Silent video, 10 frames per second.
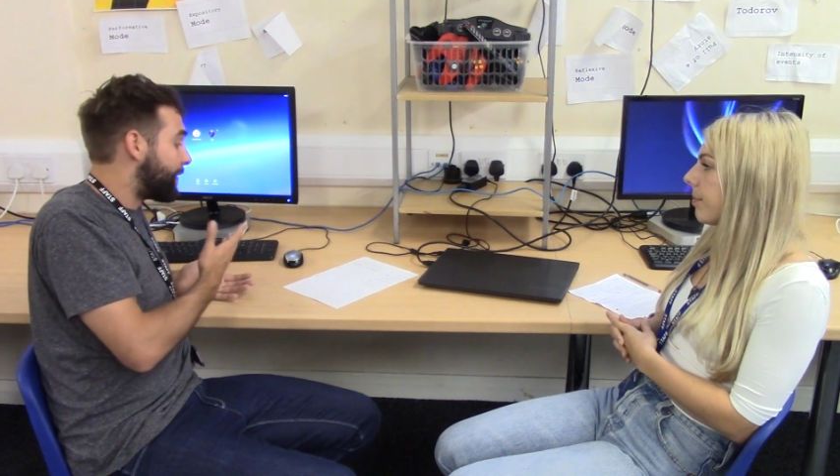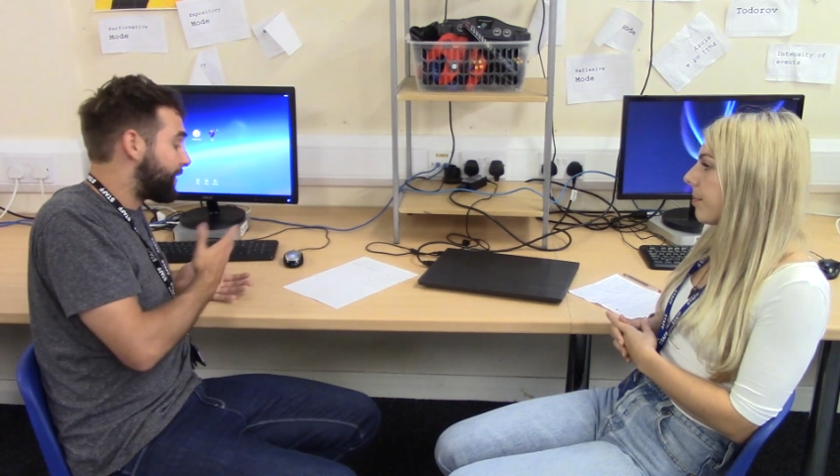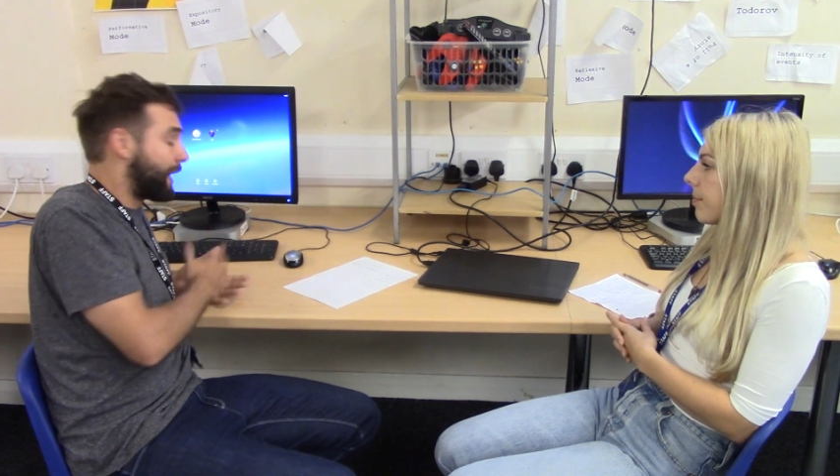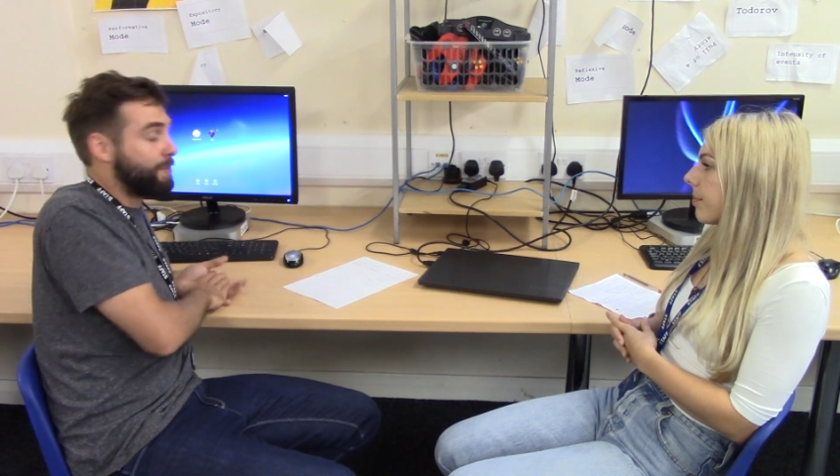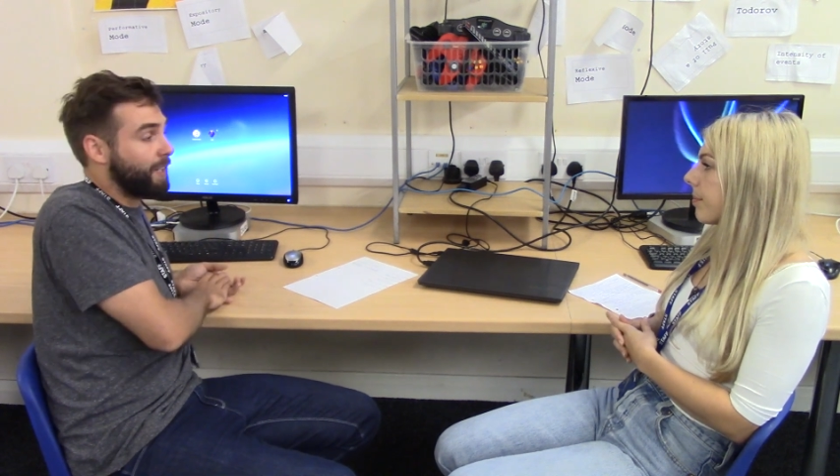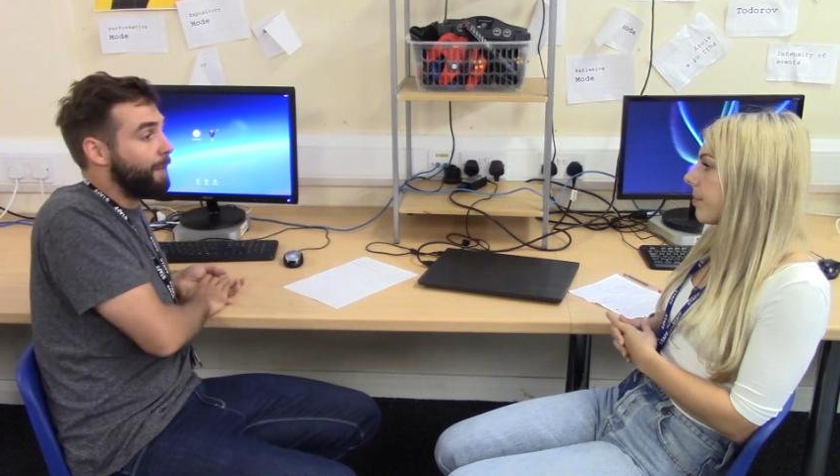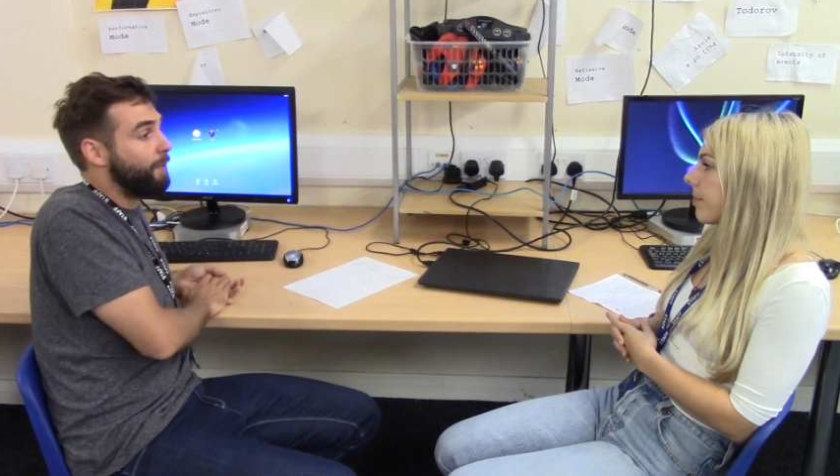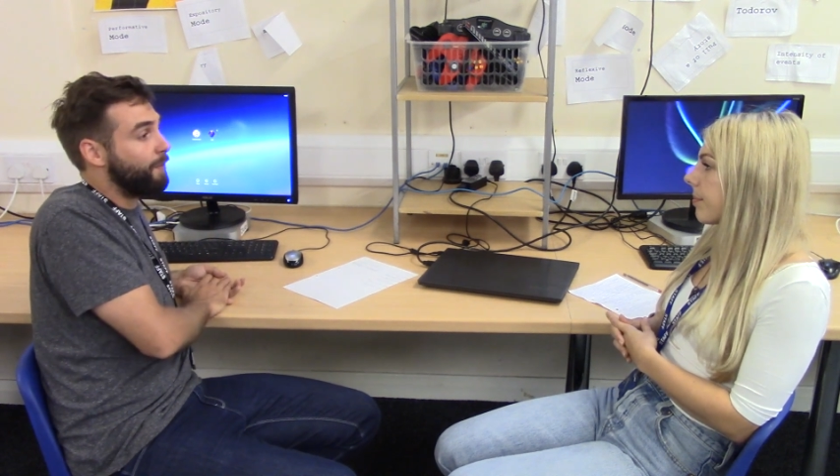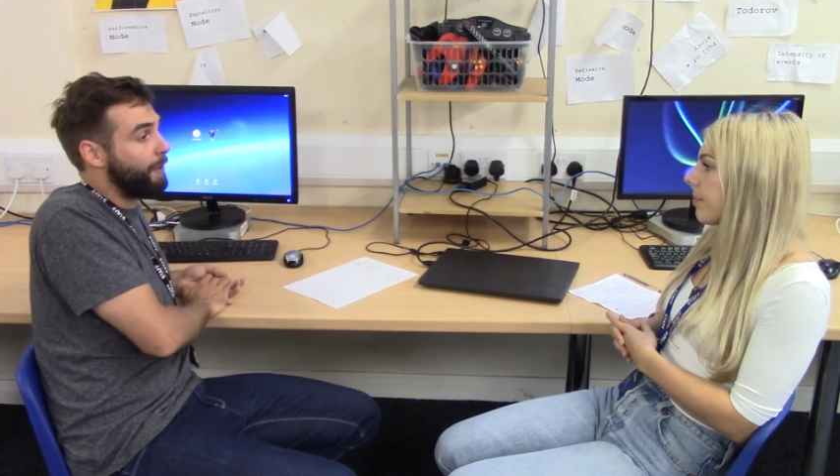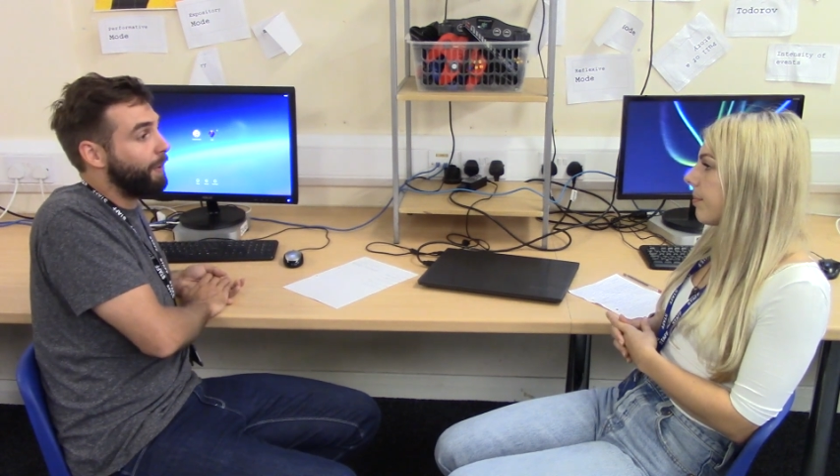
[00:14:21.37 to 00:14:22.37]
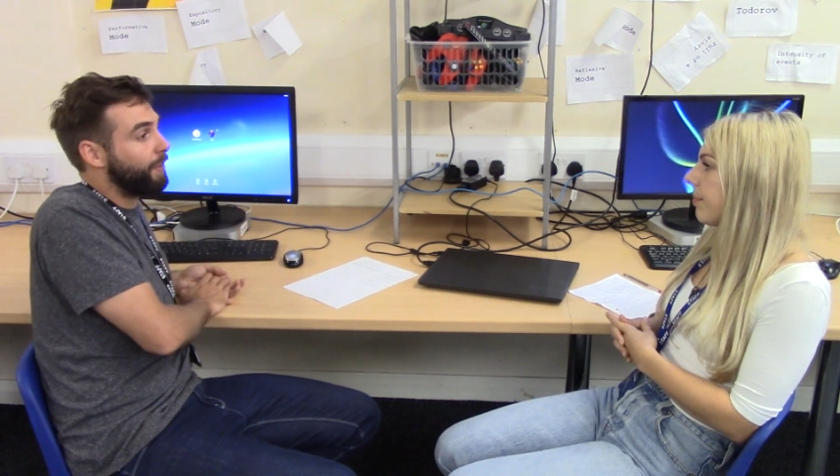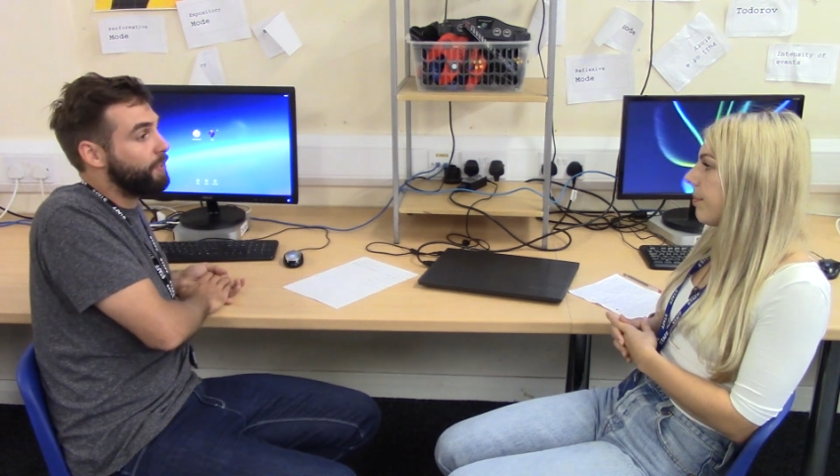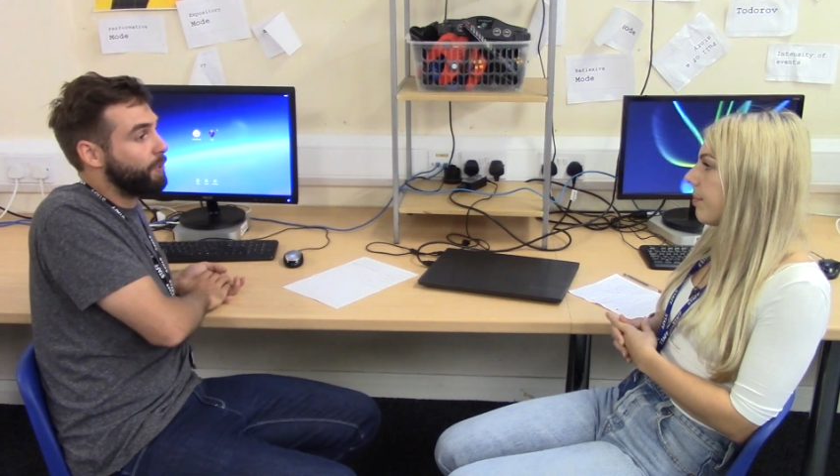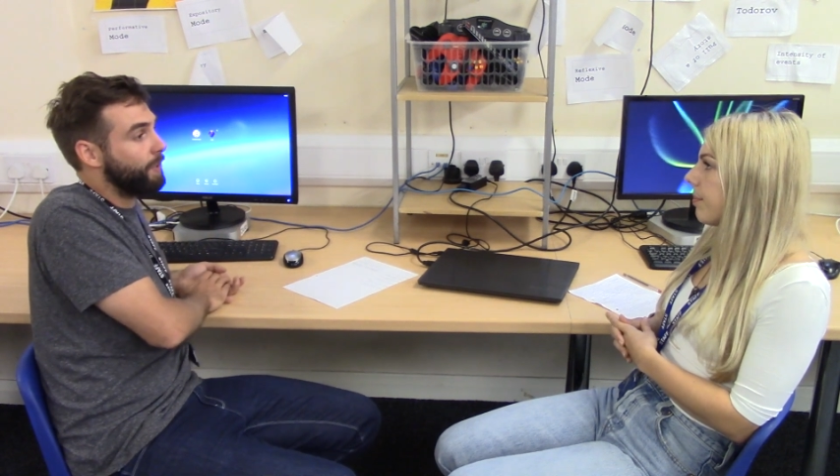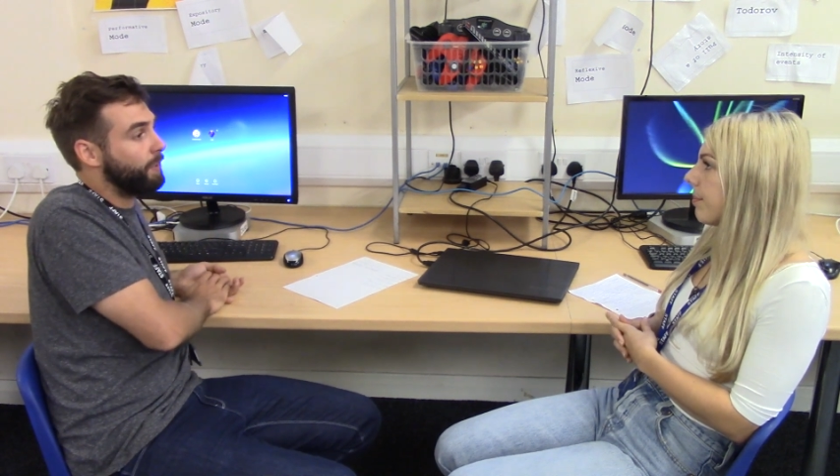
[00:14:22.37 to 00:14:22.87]
the same time of America
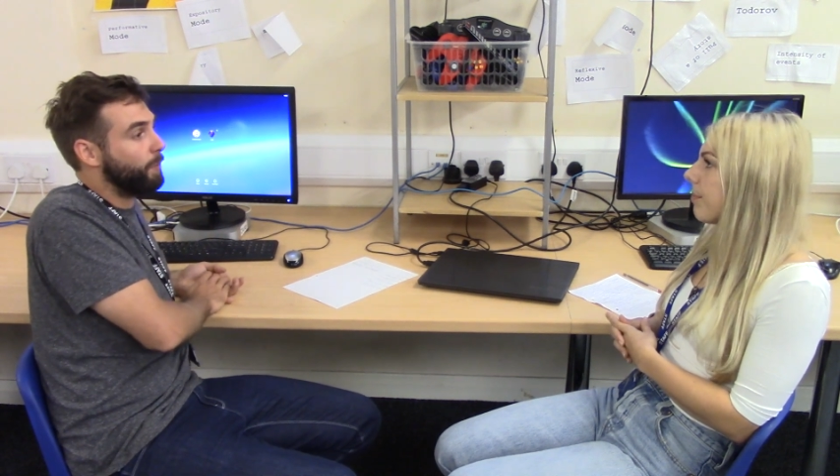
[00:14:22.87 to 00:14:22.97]
joining the